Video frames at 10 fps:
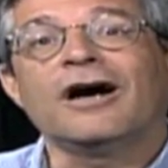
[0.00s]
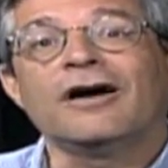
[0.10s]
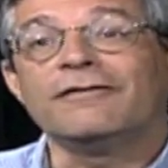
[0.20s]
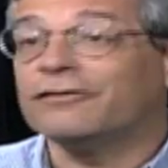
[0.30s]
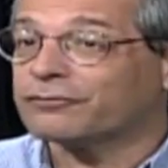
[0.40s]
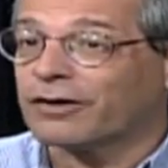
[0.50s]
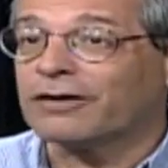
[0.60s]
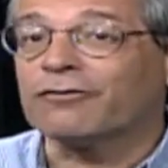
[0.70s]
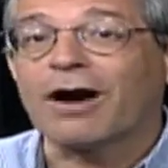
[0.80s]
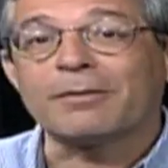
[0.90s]
of his
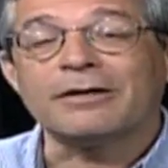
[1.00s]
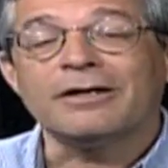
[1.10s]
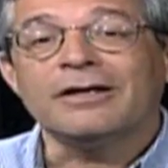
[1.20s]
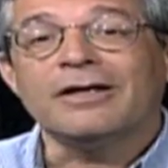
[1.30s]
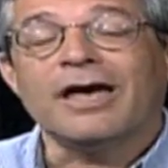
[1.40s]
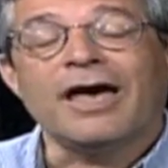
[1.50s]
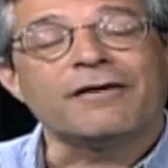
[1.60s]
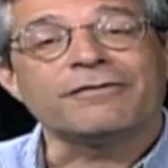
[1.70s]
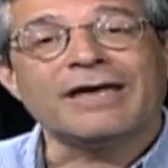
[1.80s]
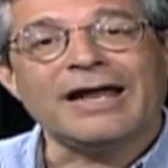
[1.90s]
friend Robert
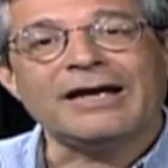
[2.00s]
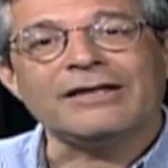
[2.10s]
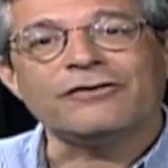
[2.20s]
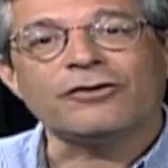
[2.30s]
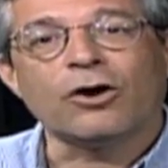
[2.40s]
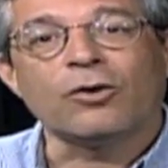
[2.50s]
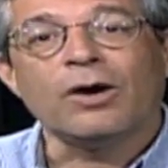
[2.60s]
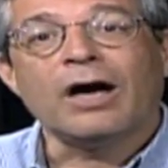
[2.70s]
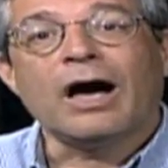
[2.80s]
F. Kennedy. So